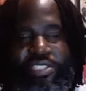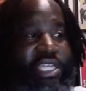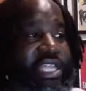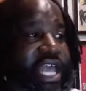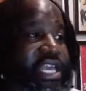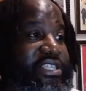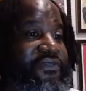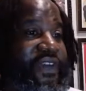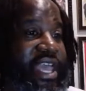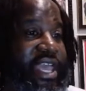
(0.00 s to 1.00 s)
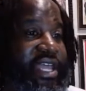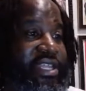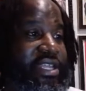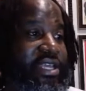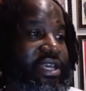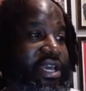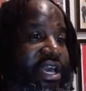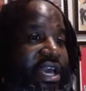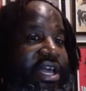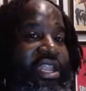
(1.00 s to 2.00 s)
Today's fan
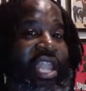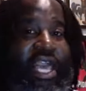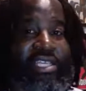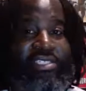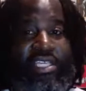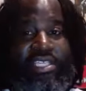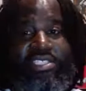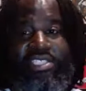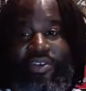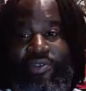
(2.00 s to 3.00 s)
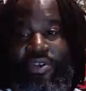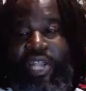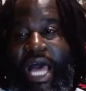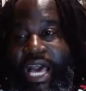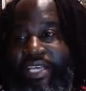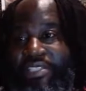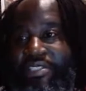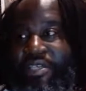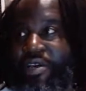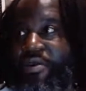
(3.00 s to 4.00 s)
likes serialized
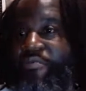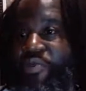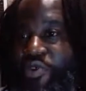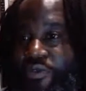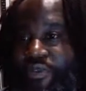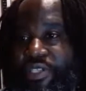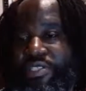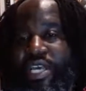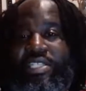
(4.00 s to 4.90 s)
movies.